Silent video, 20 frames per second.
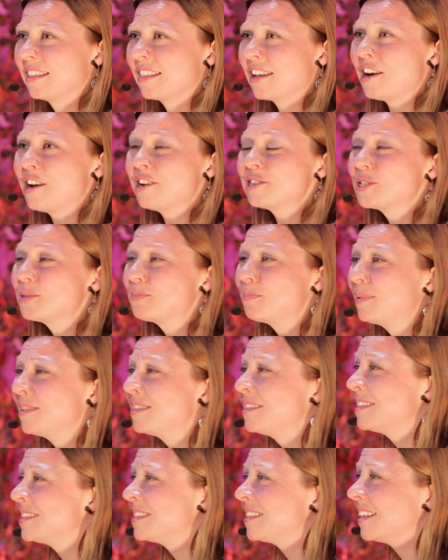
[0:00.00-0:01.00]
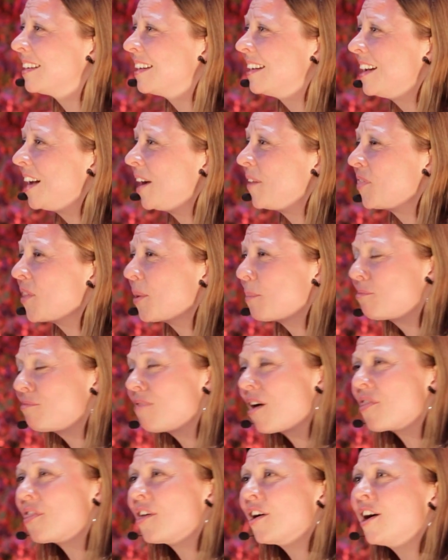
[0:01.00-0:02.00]
The husband and the
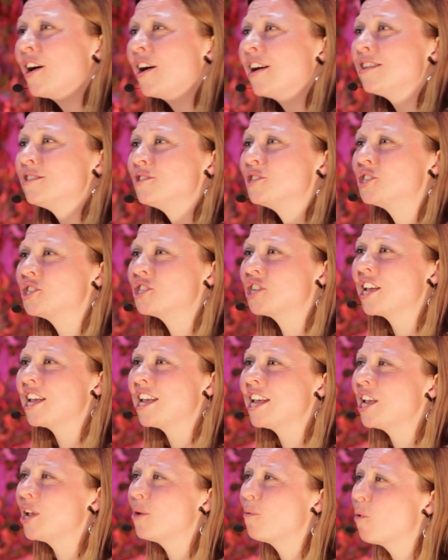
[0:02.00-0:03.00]
brother and she